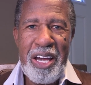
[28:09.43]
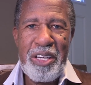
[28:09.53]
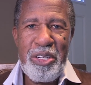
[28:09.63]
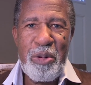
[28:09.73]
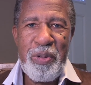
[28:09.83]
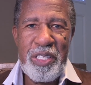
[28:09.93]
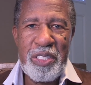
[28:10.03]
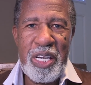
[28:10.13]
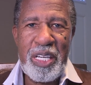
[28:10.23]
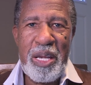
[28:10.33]
You'll be
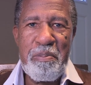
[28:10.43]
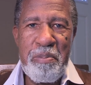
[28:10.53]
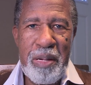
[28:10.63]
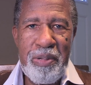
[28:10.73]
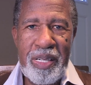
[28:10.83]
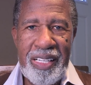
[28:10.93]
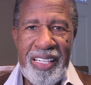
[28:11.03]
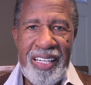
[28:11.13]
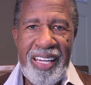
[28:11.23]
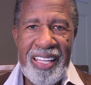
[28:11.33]
thinking
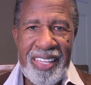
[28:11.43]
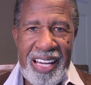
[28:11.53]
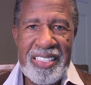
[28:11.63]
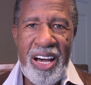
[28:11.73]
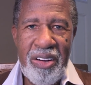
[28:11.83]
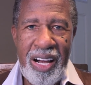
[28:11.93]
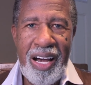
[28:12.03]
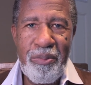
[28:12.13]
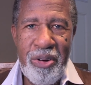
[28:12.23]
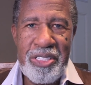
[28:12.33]
biblically, and that's how
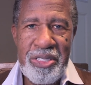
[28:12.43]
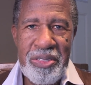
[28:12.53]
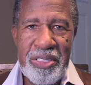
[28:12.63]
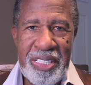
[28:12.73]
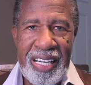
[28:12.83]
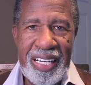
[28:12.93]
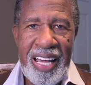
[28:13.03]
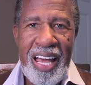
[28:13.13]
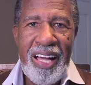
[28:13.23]
God wants you to think.